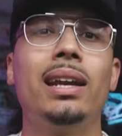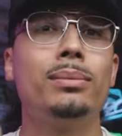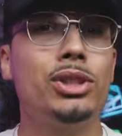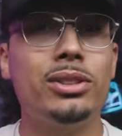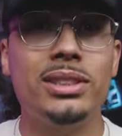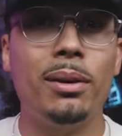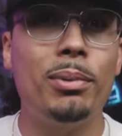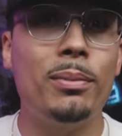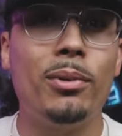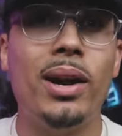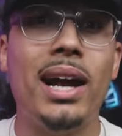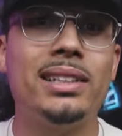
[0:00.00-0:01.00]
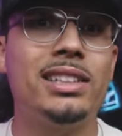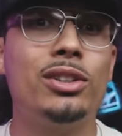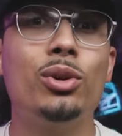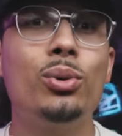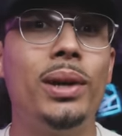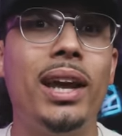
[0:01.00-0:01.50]
And I'm sure some people are asking,
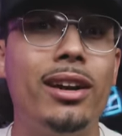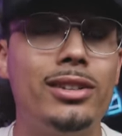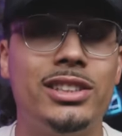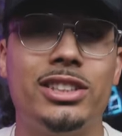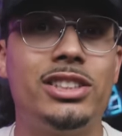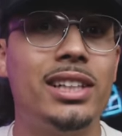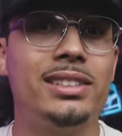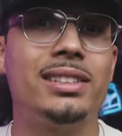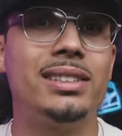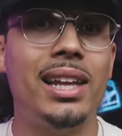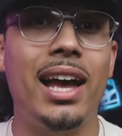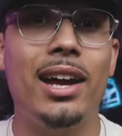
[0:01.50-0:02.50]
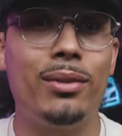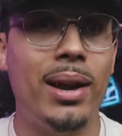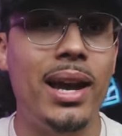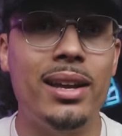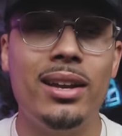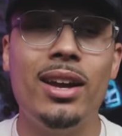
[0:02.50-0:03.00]
who cares? It's just a slide,
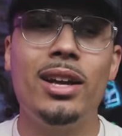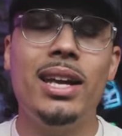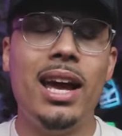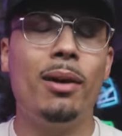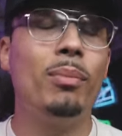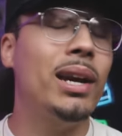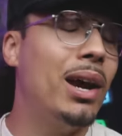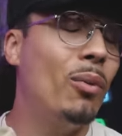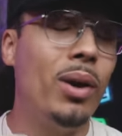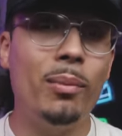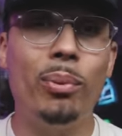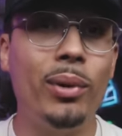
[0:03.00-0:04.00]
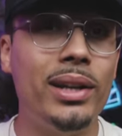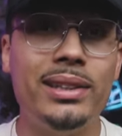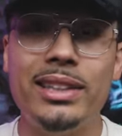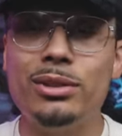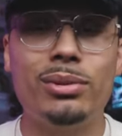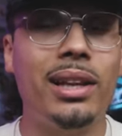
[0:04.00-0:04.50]
right? Yeah, but at one point,
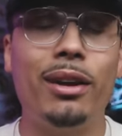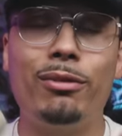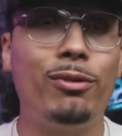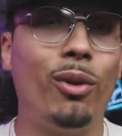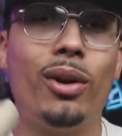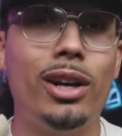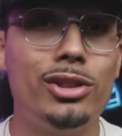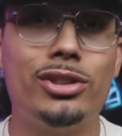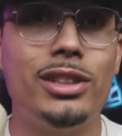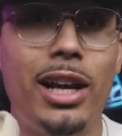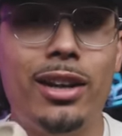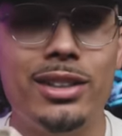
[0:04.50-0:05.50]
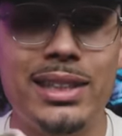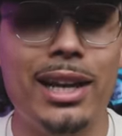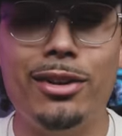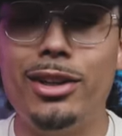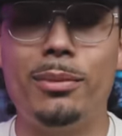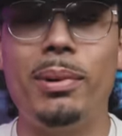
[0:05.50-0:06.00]
these were like $400. I
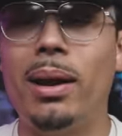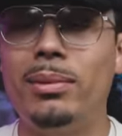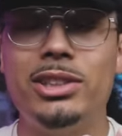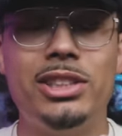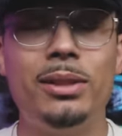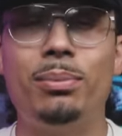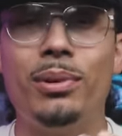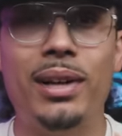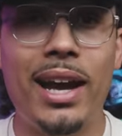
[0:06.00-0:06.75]
know they're probably cheaper